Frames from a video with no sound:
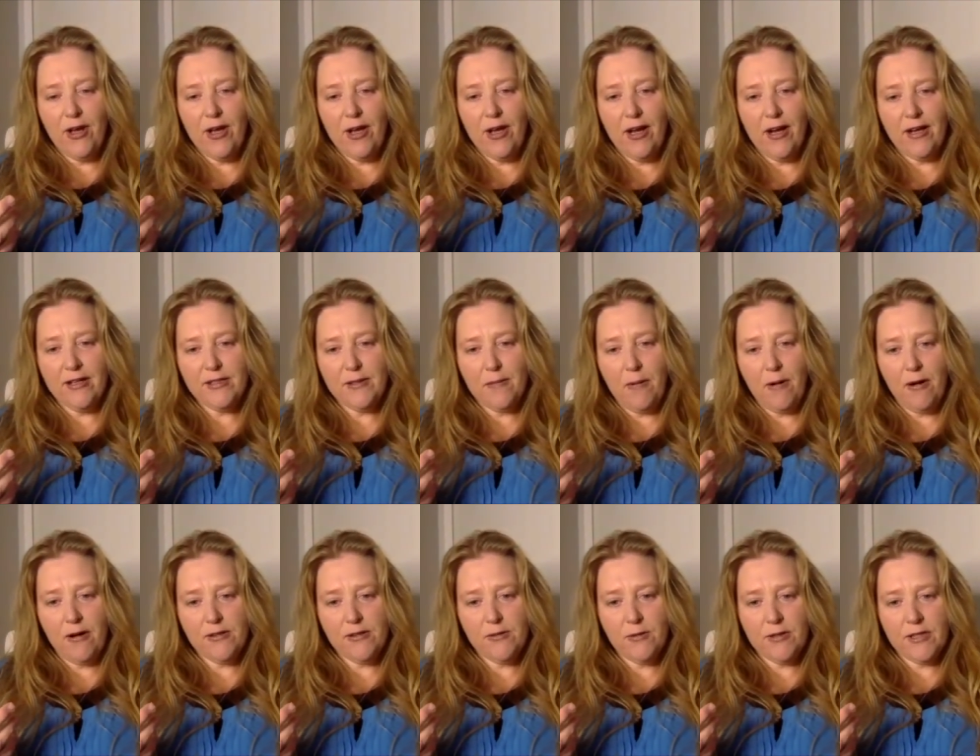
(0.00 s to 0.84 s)
I
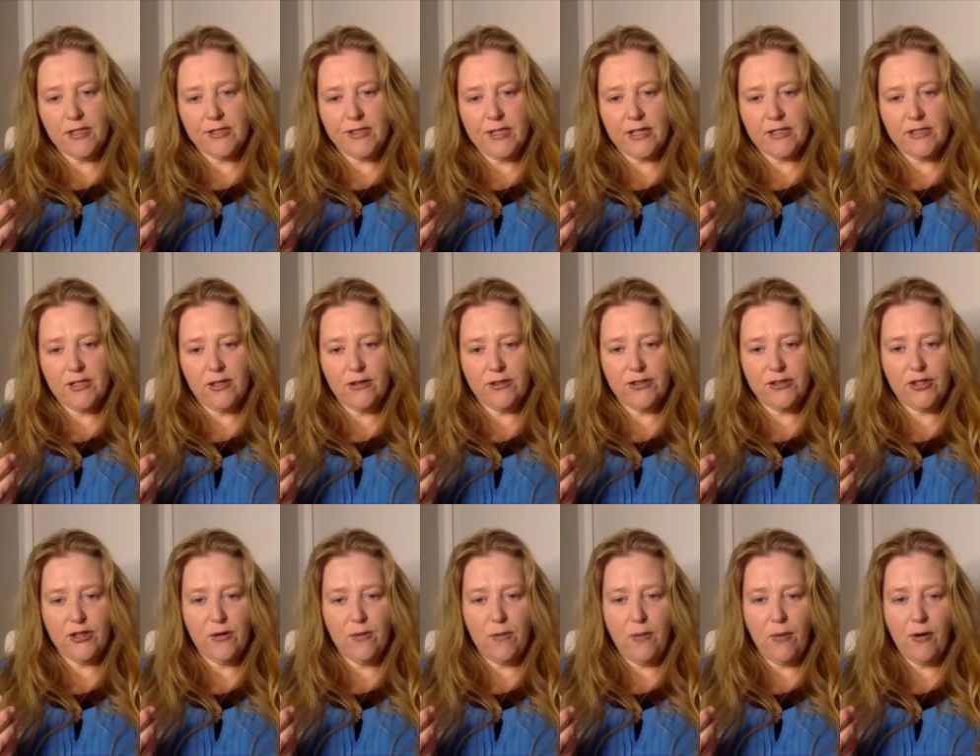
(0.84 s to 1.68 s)
suppose what the
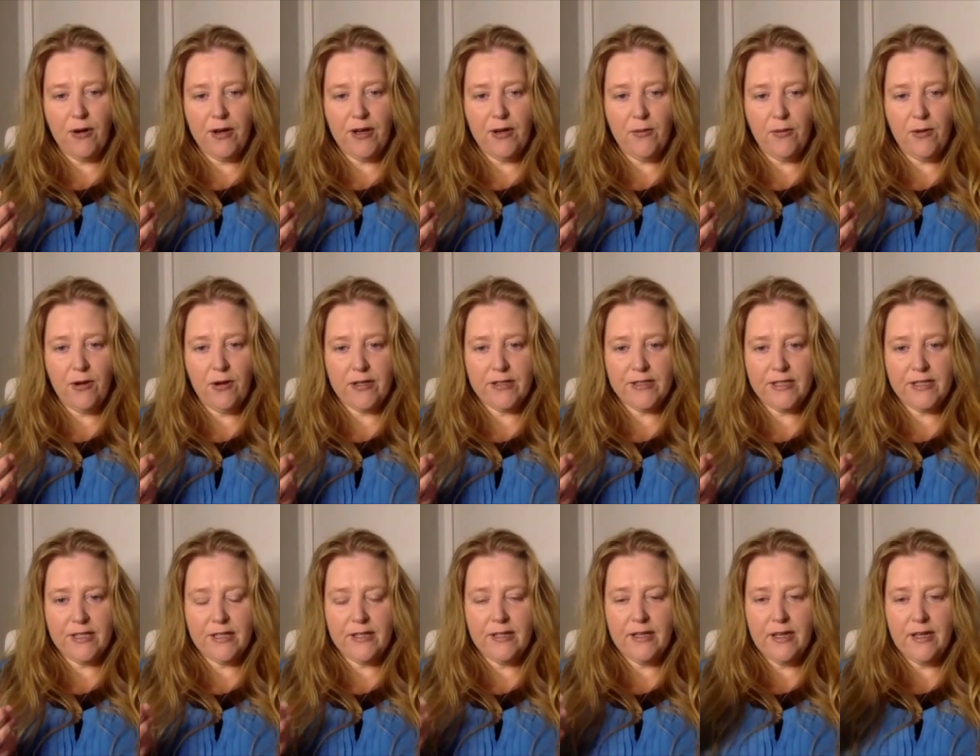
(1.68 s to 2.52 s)
sexological body work
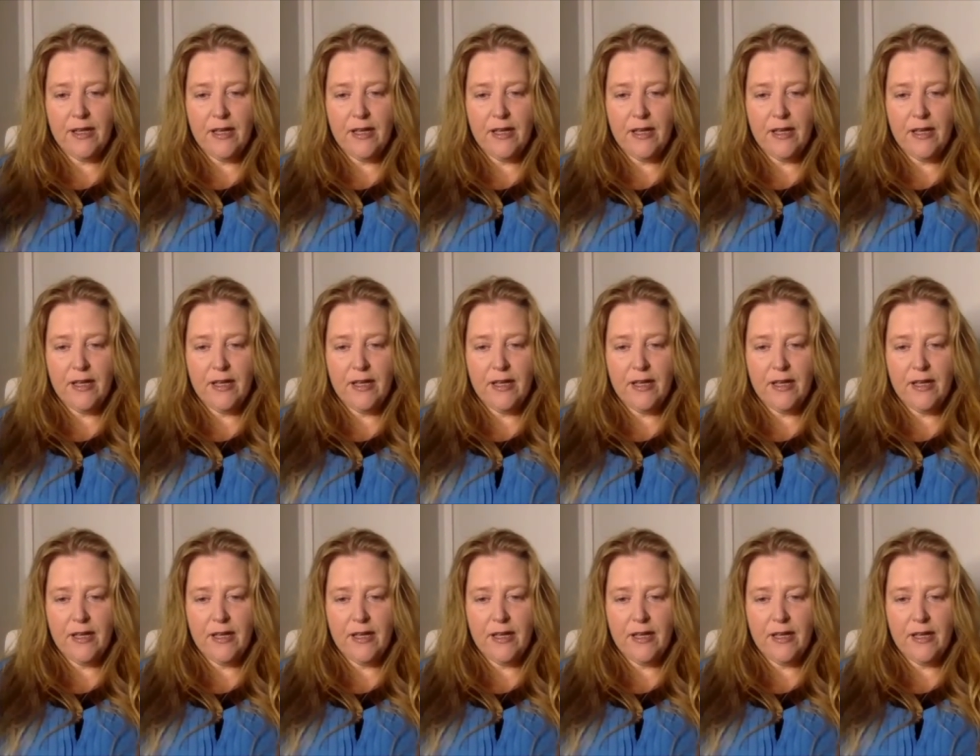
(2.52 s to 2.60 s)
did